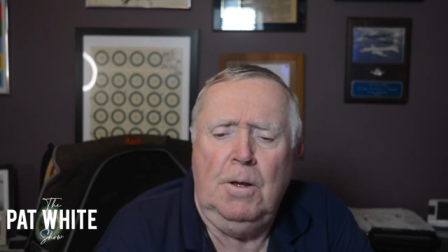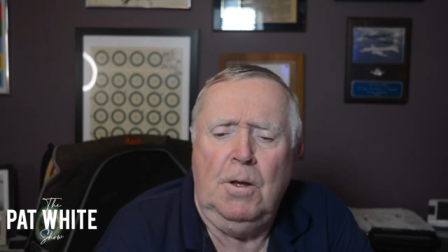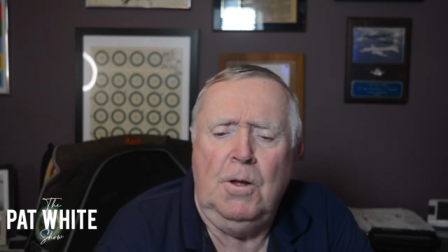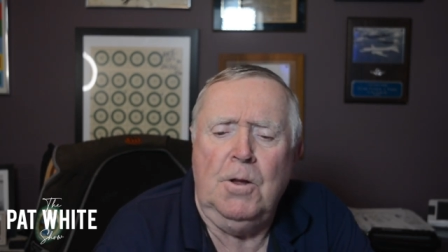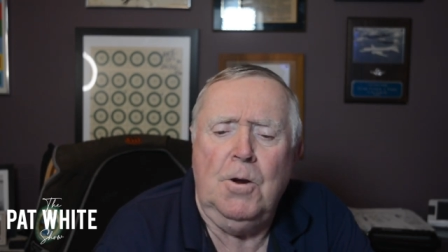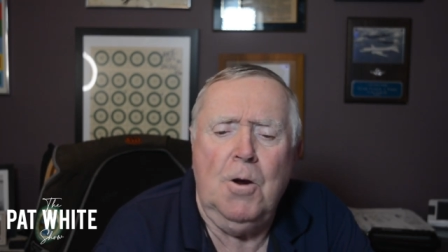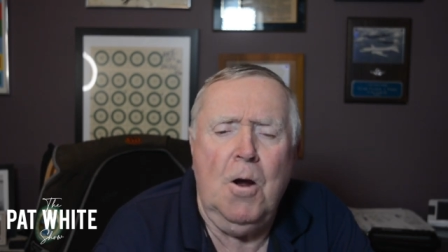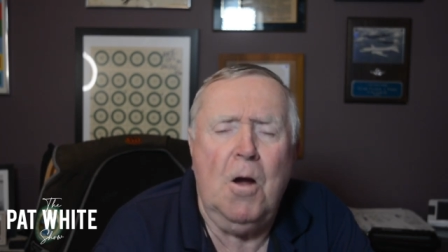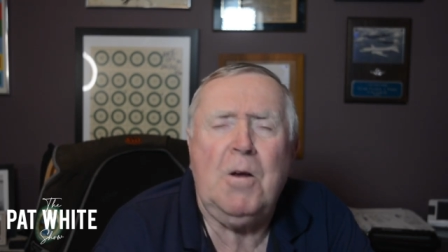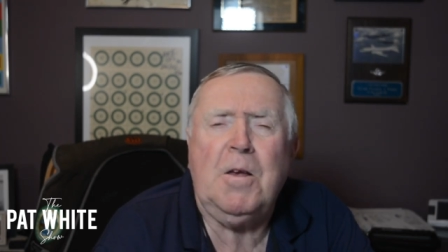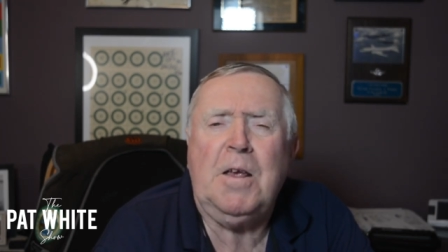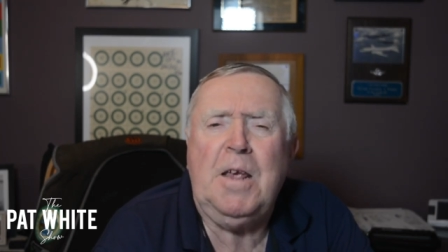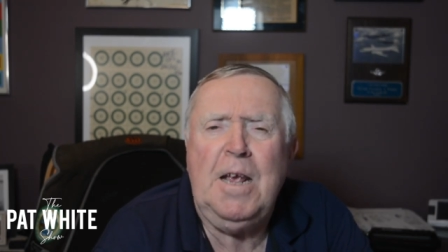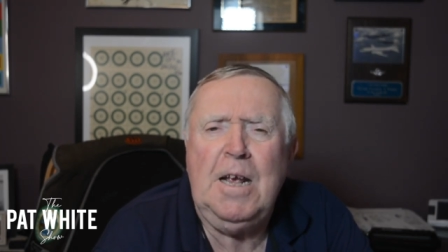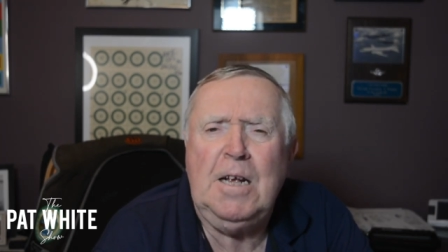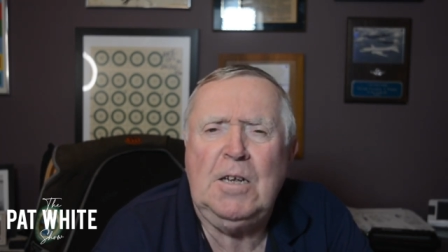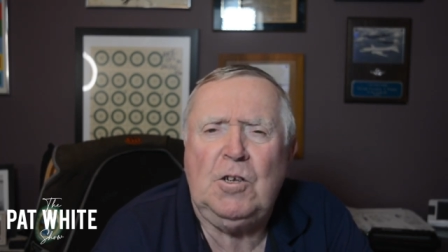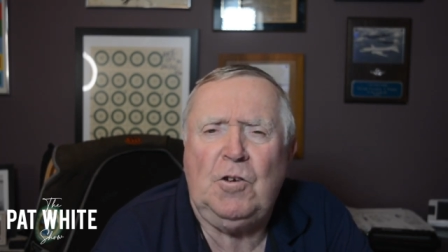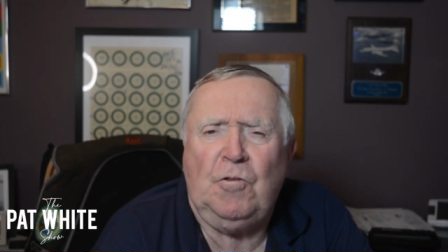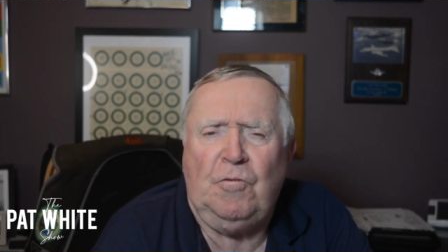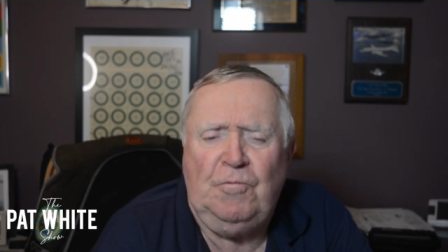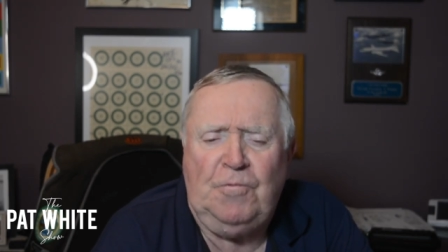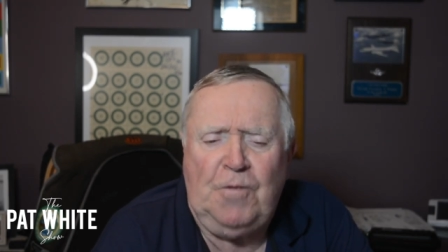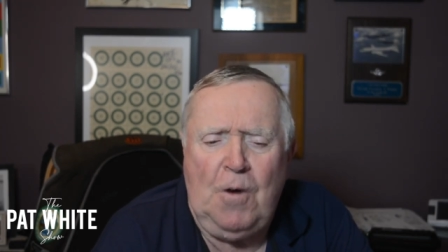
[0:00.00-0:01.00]
your
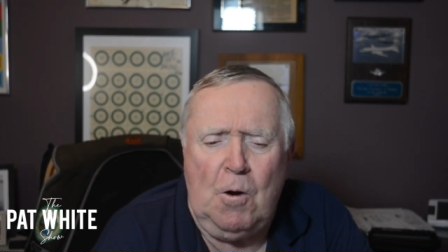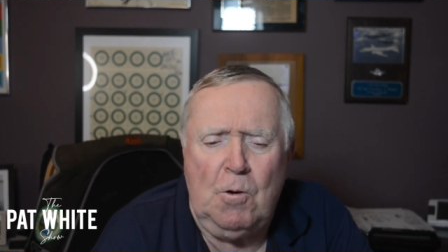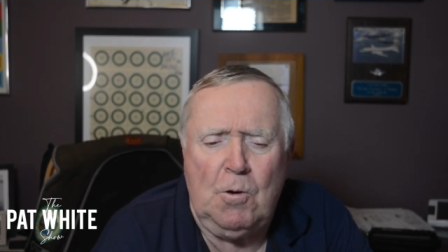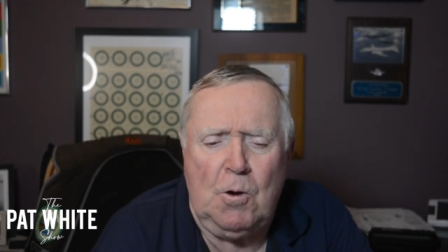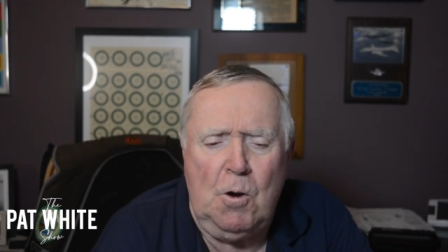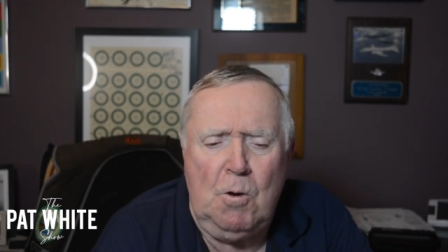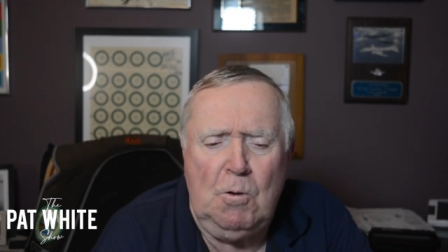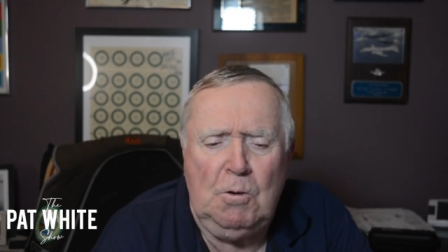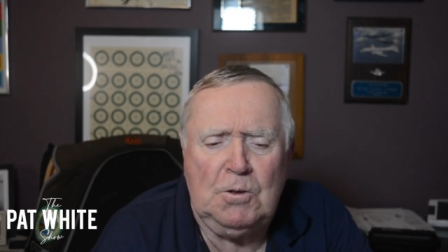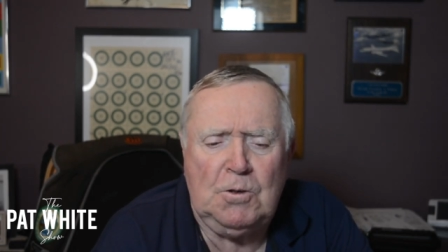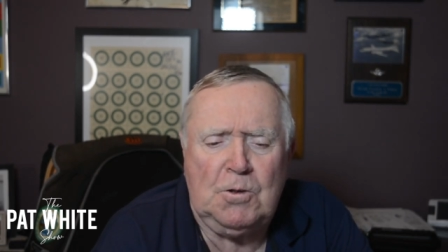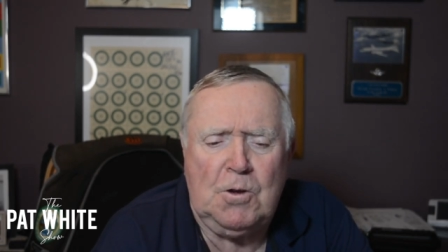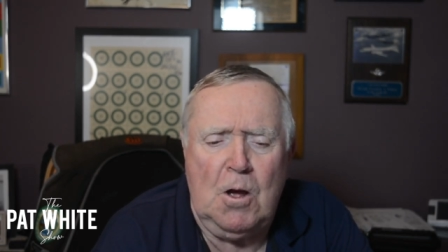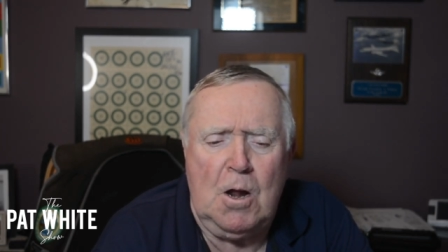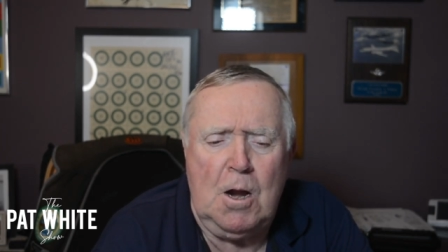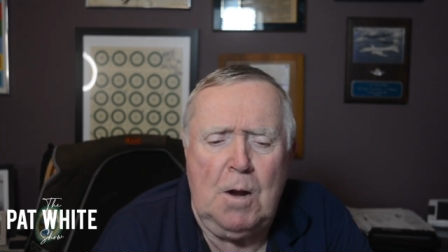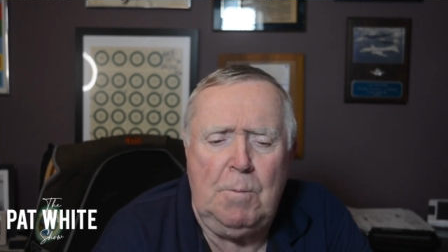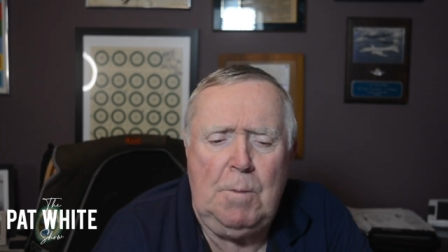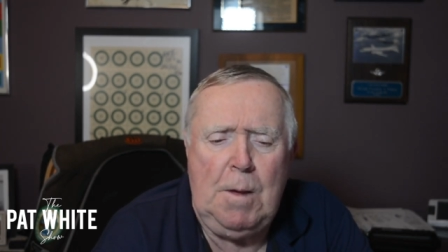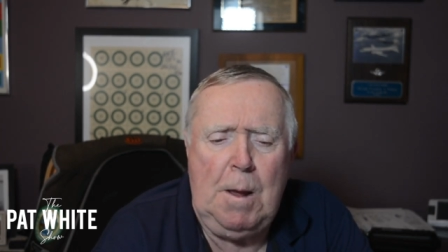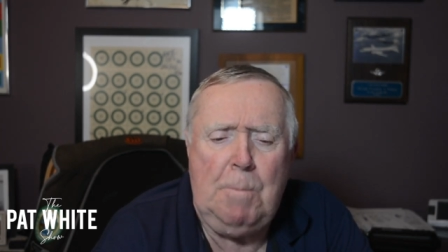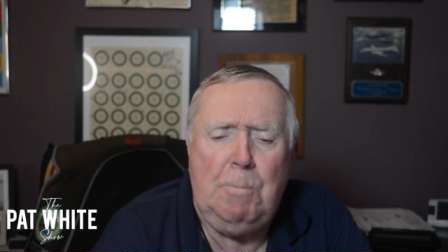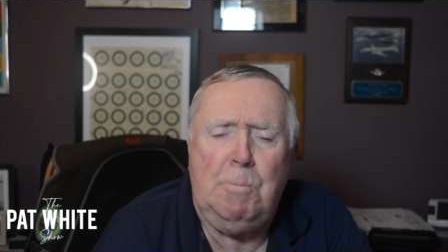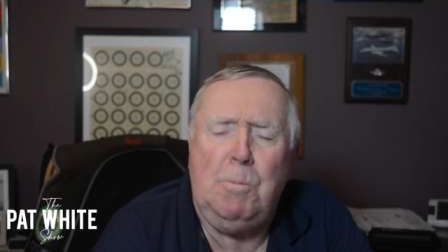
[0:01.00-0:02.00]
kid's photo is going to
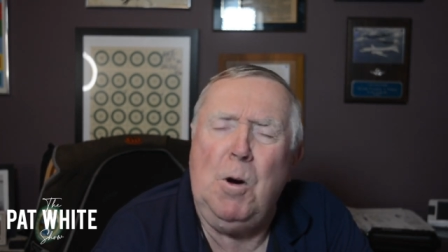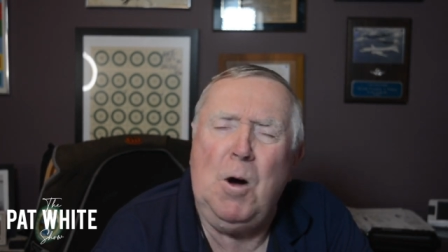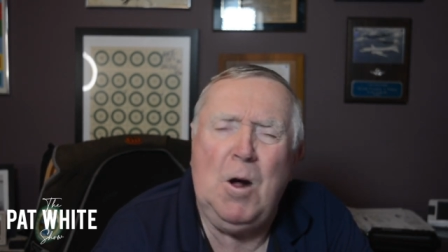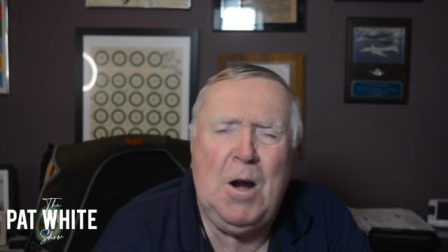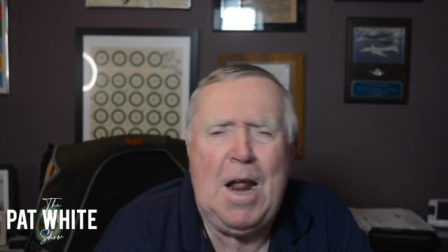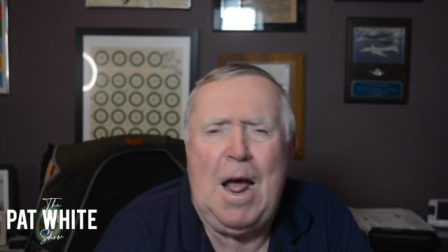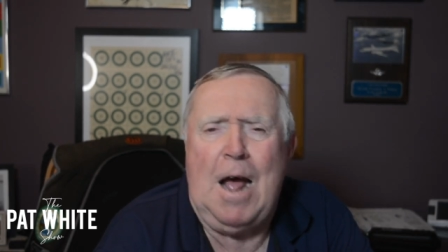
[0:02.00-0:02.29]
be put